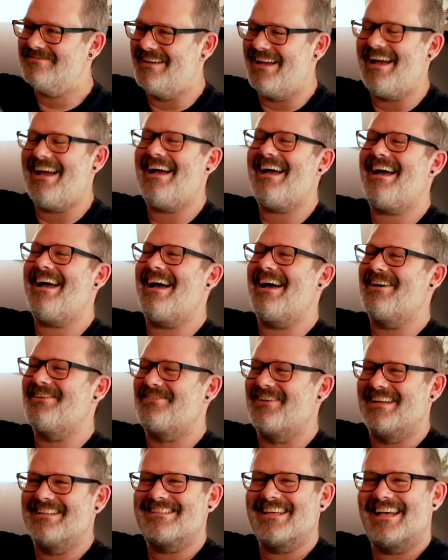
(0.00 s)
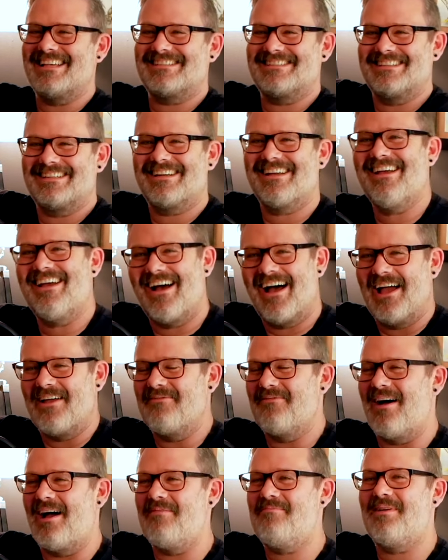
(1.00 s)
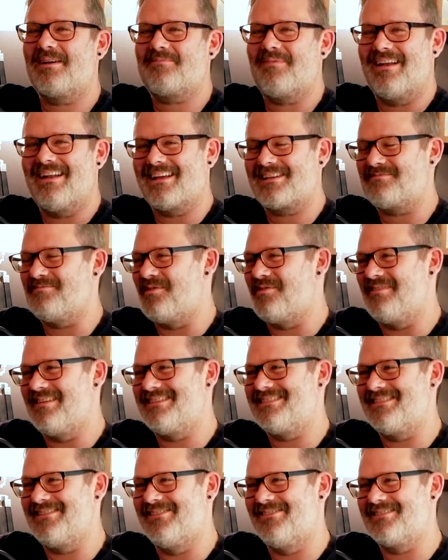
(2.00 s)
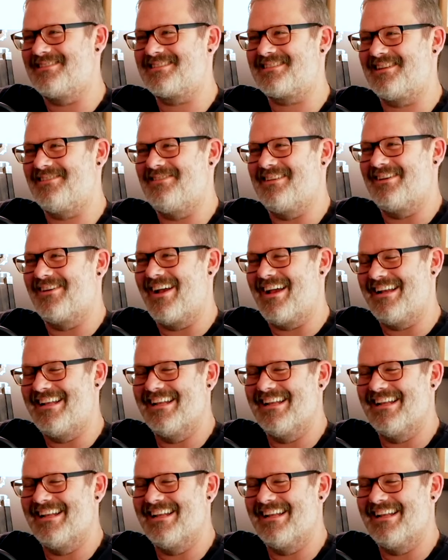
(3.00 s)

be. Ah, fantastic! I I picked my next movie too, which is going to be great.